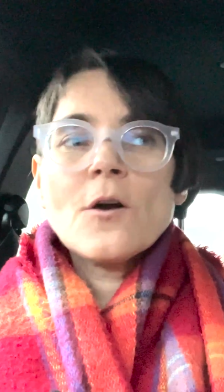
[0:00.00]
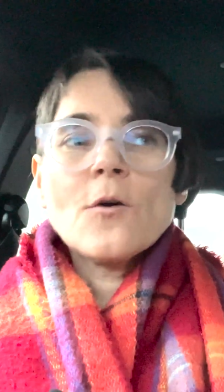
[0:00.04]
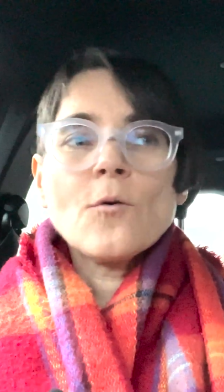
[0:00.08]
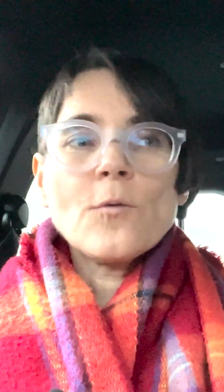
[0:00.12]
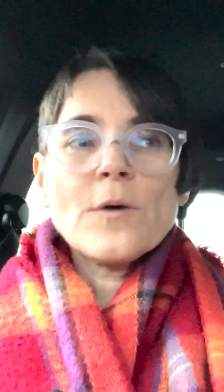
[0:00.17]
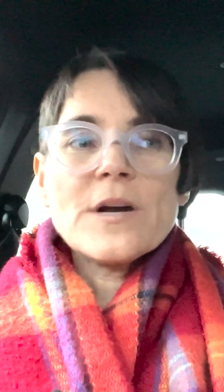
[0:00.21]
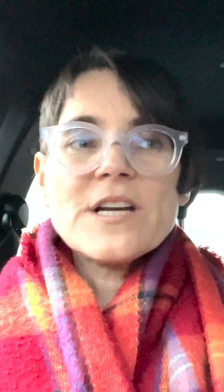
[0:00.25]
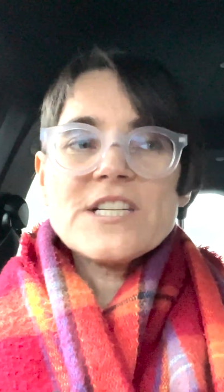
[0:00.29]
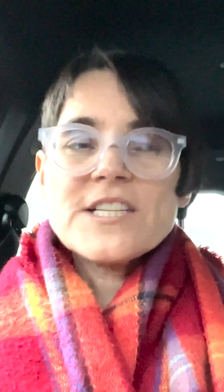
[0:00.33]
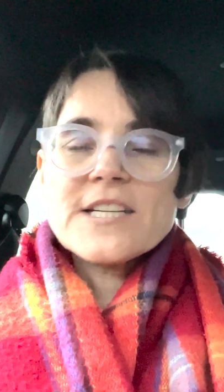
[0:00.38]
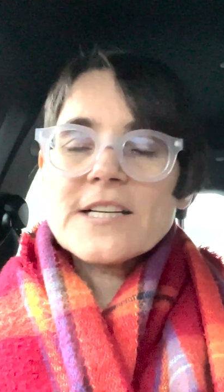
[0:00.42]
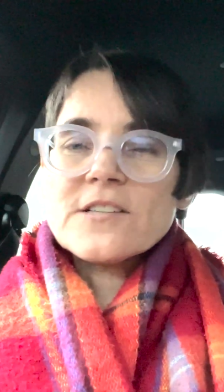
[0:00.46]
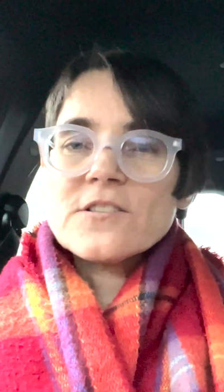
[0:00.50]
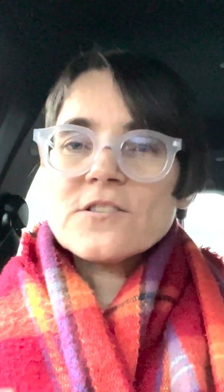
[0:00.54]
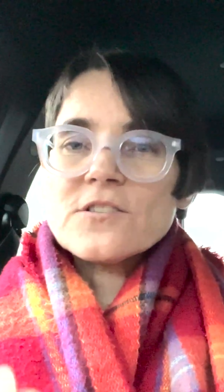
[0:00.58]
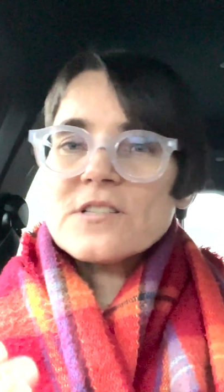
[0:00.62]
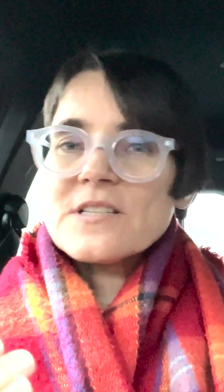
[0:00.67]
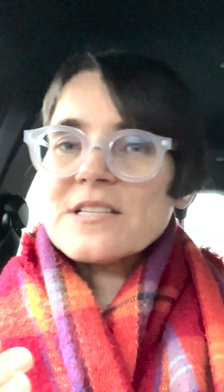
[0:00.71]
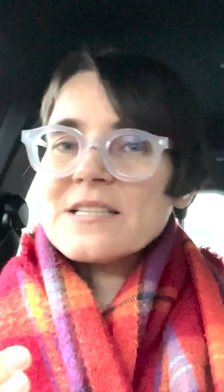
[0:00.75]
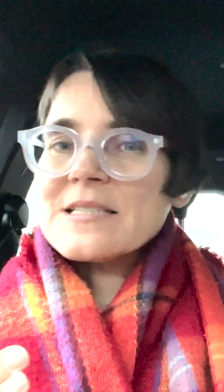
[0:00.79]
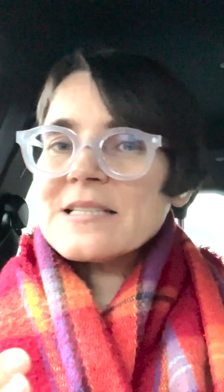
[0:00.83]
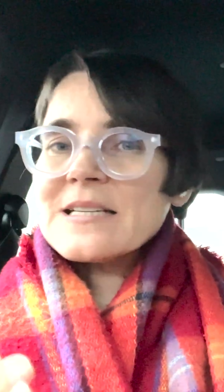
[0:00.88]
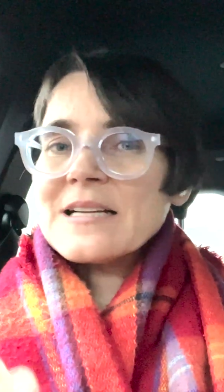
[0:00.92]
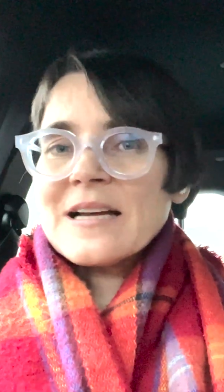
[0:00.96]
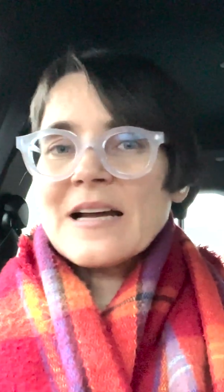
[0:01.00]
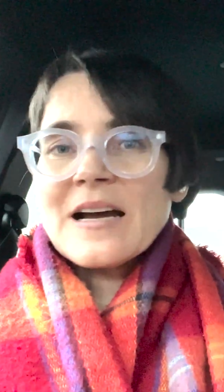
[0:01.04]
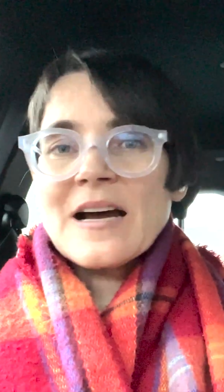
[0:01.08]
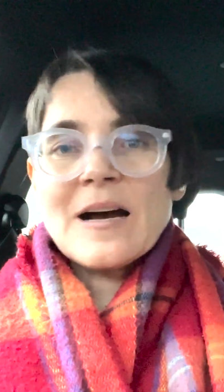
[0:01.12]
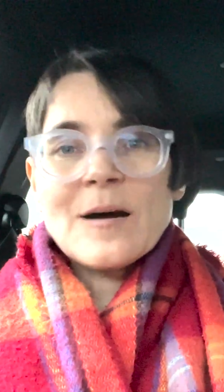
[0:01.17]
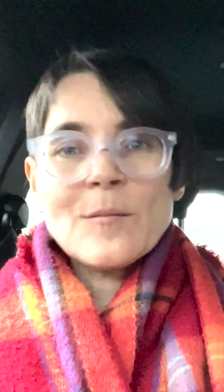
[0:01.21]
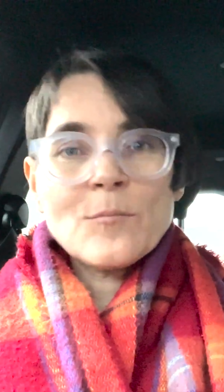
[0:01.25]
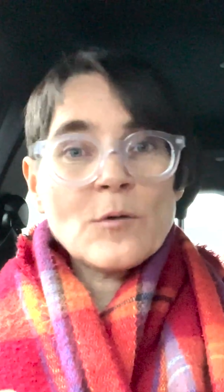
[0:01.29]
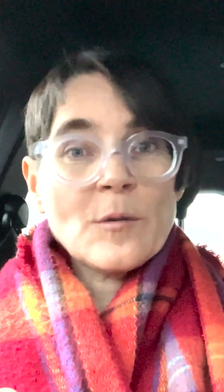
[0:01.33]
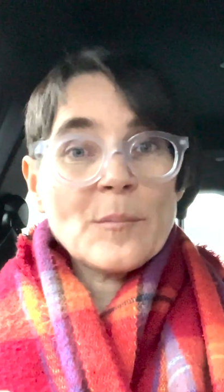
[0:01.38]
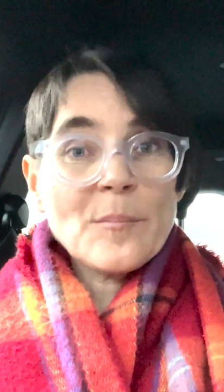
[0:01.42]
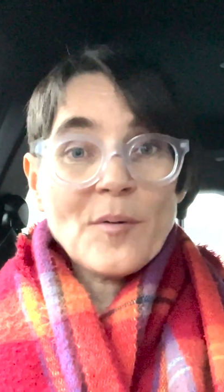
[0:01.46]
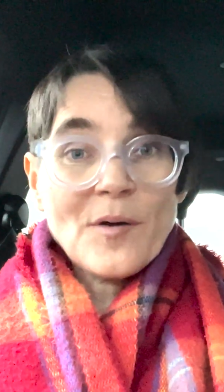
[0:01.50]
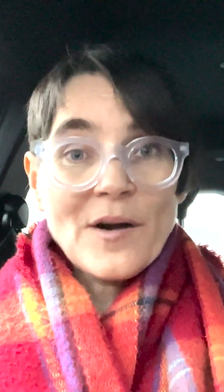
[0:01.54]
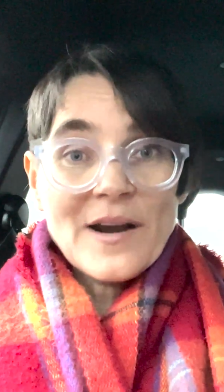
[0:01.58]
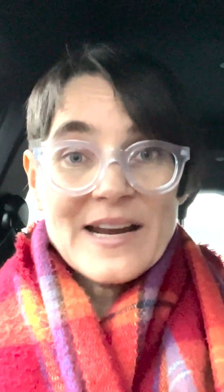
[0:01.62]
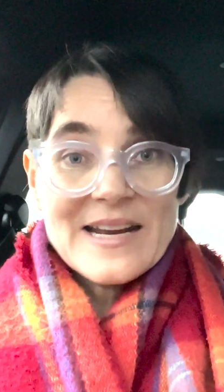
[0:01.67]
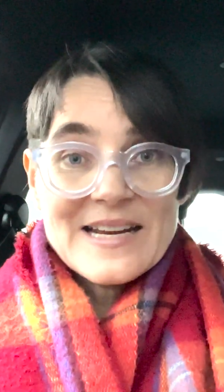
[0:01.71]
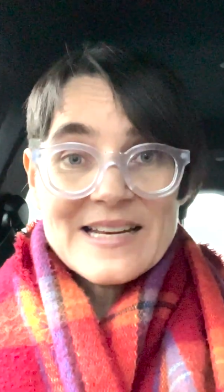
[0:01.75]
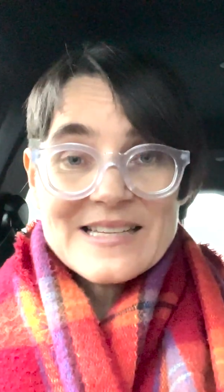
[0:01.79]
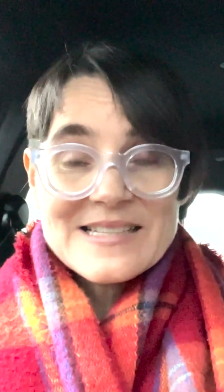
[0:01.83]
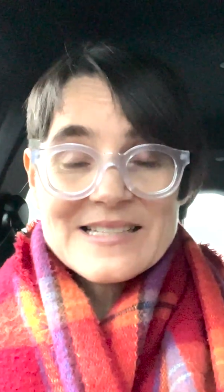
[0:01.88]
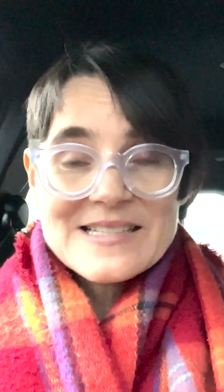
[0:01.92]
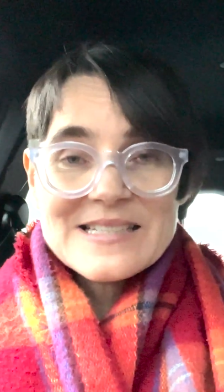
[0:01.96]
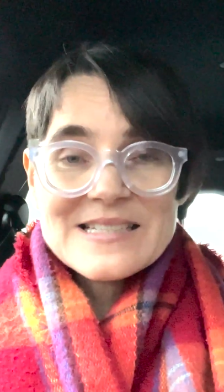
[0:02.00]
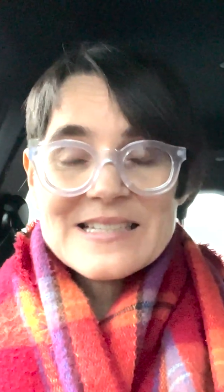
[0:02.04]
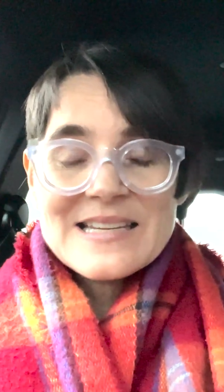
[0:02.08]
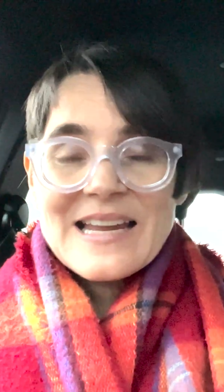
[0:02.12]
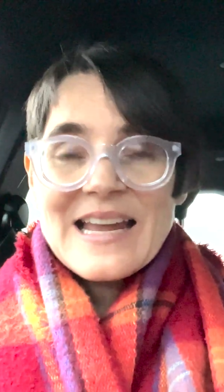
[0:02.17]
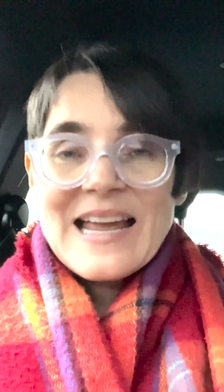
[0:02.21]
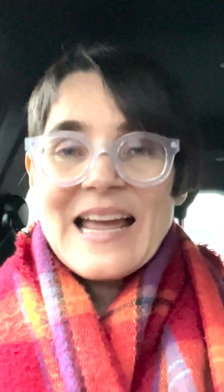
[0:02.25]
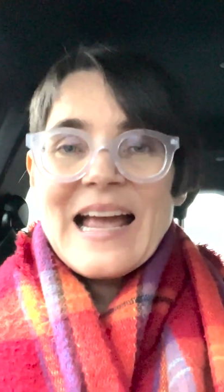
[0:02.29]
where gentleness and calm were praised